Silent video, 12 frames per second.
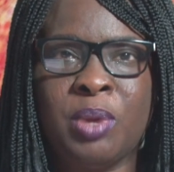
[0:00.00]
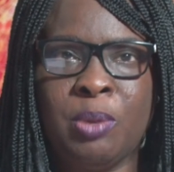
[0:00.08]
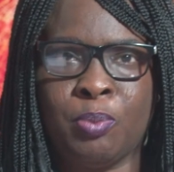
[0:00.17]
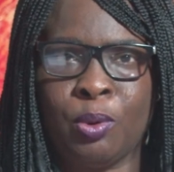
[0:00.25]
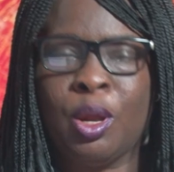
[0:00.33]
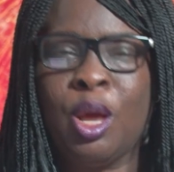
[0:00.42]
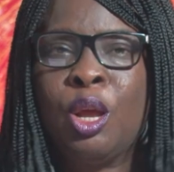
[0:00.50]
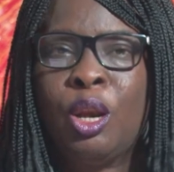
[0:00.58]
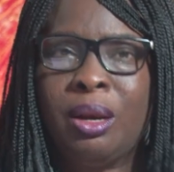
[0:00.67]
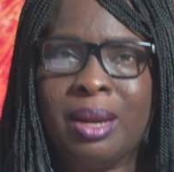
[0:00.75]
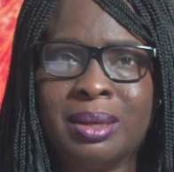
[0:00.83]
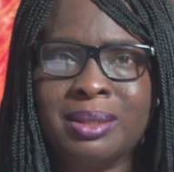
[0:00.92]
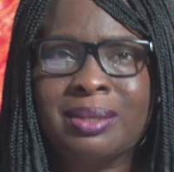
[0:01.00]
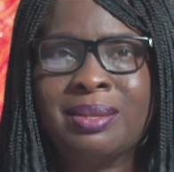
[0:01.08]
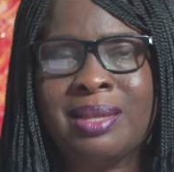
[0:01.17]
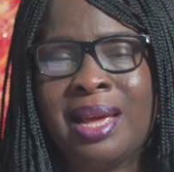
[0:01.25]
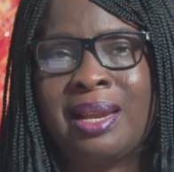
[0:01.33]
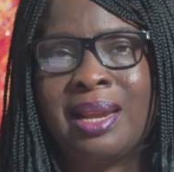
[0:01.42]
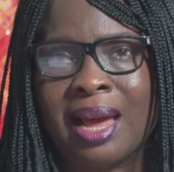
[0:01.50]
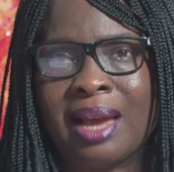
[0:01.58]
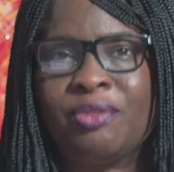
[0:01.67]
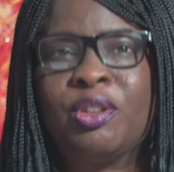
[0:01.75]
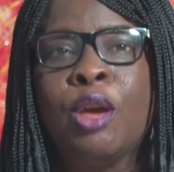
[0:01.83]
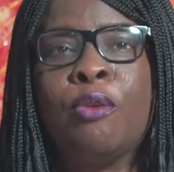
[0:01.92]
people lost their
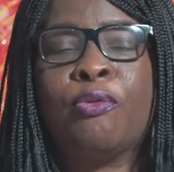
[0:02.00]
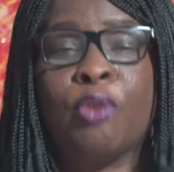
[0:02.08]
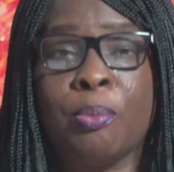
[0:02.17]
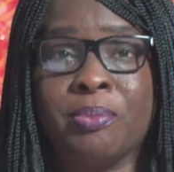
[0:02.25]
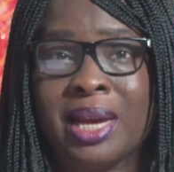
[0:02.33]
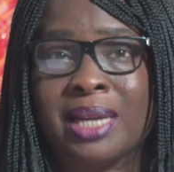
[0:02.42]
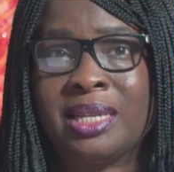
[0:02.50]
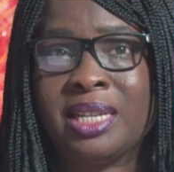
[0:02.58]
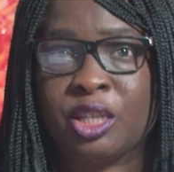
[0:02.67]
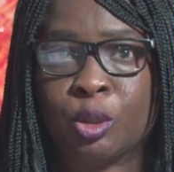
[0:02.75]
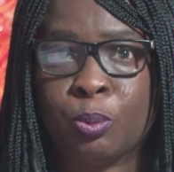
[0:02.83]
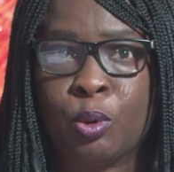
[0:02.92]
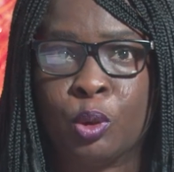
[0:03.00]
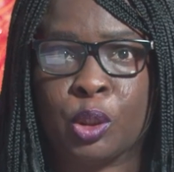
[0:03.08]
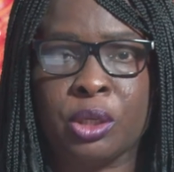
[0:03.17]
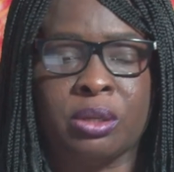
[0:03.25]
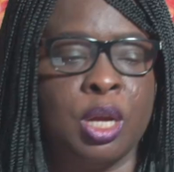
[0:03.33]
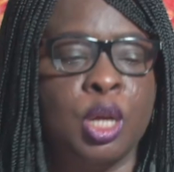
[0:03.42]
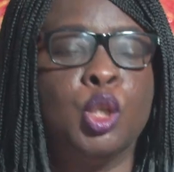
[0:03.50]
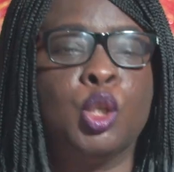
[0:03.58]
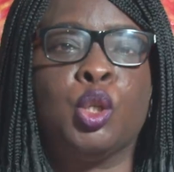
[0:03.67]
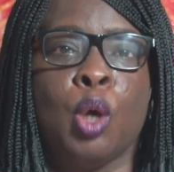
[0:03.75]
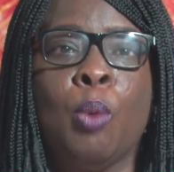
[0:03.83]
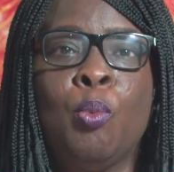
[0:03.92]
lives from that explosion.
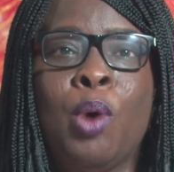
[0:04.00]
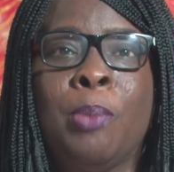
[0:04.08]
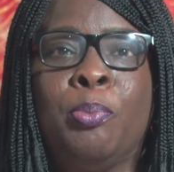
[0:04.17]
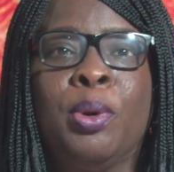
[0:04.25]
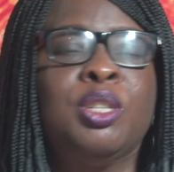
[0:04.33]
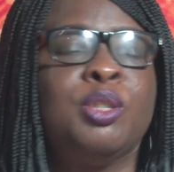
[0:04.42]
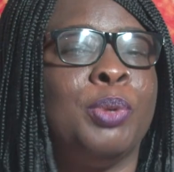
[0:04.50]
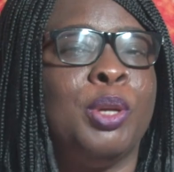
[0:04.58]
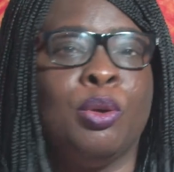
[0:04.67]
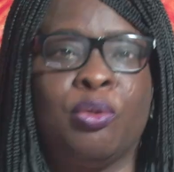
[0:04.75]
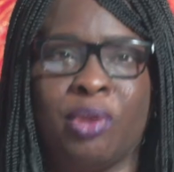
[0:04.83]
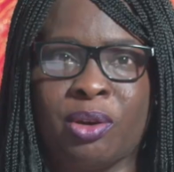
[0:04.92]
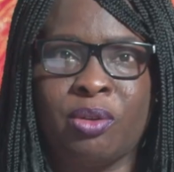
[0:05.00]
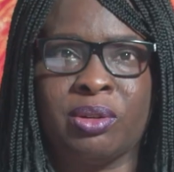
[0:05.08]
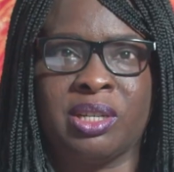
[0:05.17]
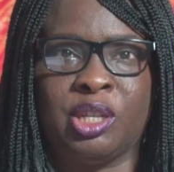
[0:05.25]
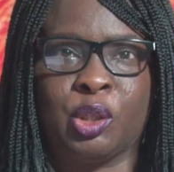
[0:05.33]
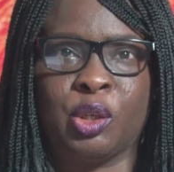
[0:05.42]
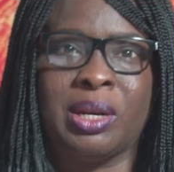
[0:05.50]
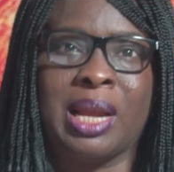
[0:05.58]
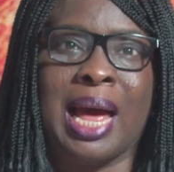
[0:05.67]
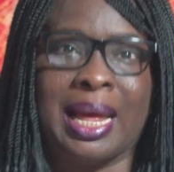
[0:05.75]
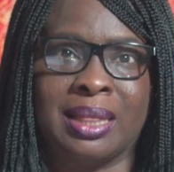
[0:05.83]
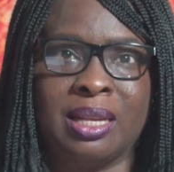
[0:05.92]
Some were burnt beyond recognition
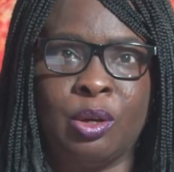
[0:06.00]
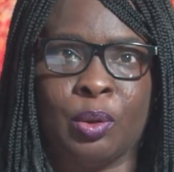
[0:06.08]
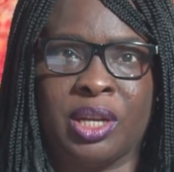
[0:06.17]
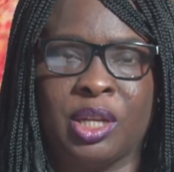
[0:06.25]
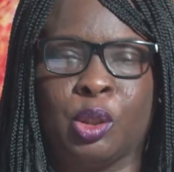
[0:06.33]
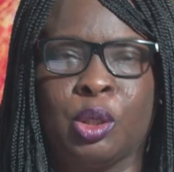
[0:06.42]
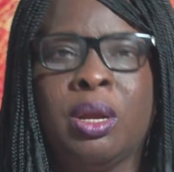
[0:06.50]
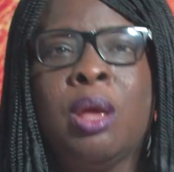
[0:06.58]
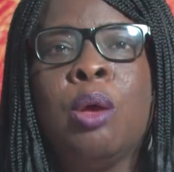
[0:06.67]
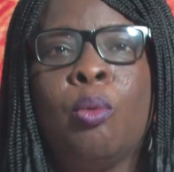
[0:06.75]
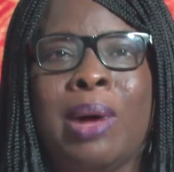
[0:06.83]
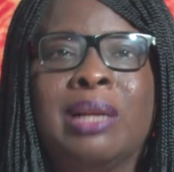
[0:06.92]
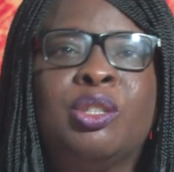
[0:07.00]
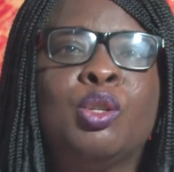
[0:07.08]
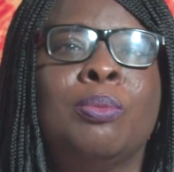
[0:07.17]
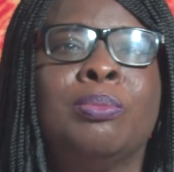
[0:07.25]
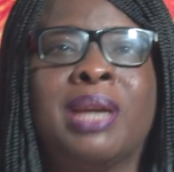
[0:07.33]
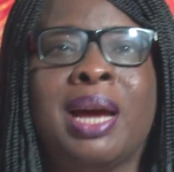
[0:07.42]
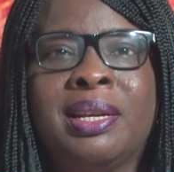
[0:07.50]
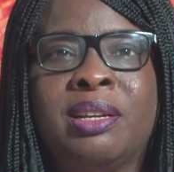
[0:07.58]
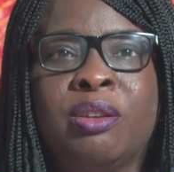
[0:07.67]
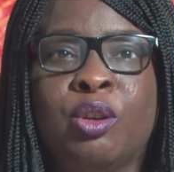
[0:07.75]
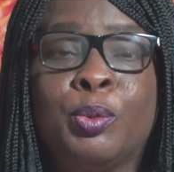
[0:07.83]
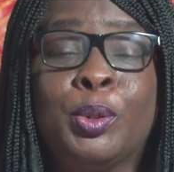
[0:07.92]
at the location, while some died
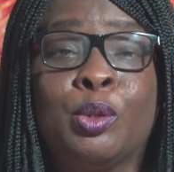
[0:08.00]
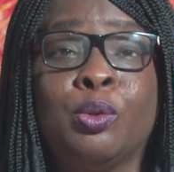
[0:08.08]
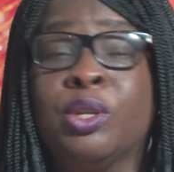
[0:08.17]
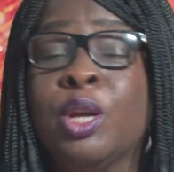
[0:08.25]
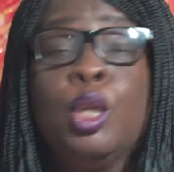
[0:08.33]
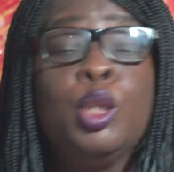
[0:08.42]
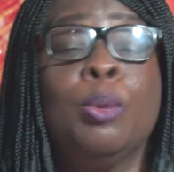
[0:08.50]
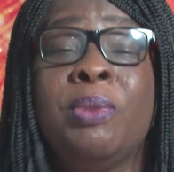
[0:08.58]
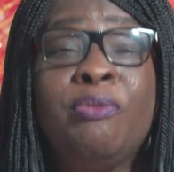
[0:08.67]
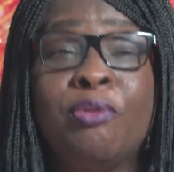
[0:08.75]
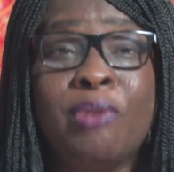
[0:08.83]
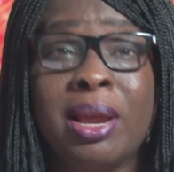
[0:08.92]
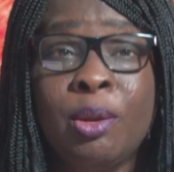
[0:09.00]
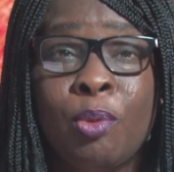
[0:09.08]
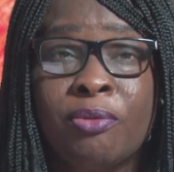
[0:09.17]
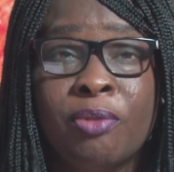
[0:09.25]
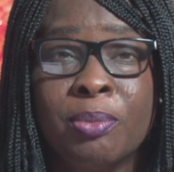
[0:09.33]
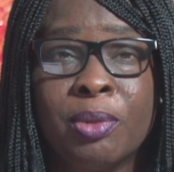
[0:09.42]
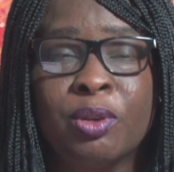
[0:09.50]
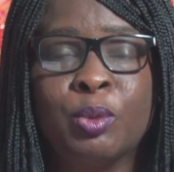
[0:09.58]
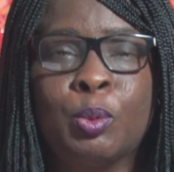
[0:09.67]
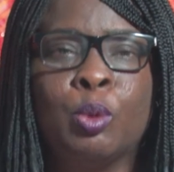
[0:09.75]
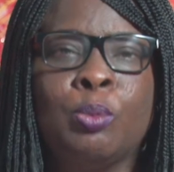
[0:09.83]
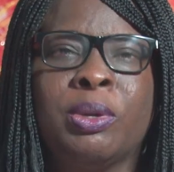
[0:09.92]
in hospitals. Some even ran away from the
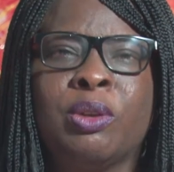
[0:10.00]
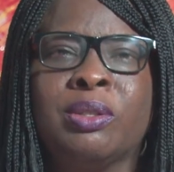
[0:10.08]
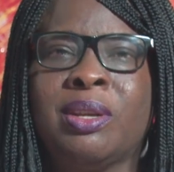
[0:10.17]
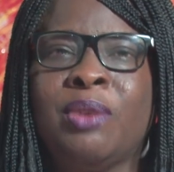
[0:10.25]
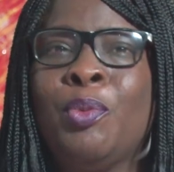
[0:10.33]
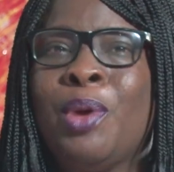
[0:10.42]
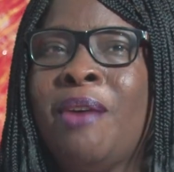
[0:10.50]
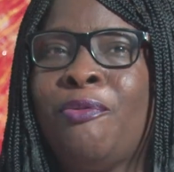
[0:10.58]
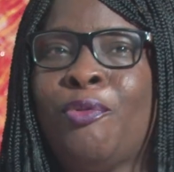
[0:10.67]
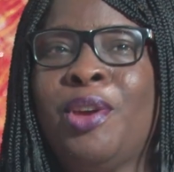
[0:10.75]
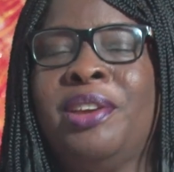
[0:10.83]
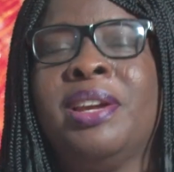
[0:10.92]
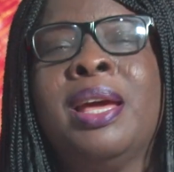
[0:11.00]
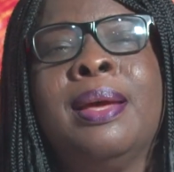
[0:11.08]
hospital because they were afraid